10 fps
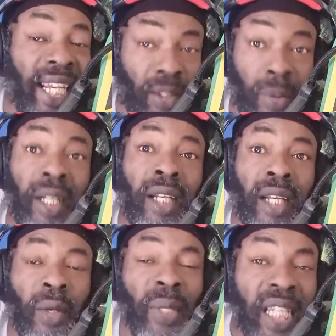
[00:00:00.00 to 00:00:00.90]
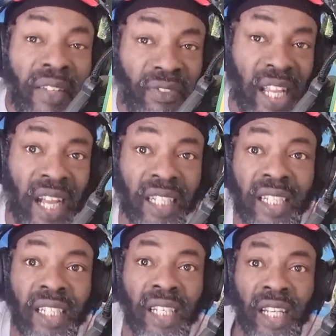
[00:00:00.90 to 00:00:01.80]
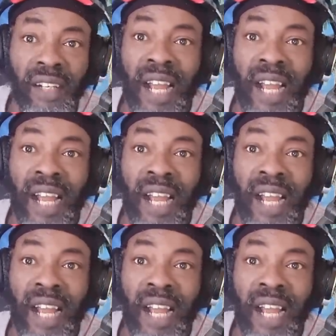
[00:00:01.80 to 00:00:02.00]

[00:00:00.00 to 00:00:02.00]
Anyway, we give thanks.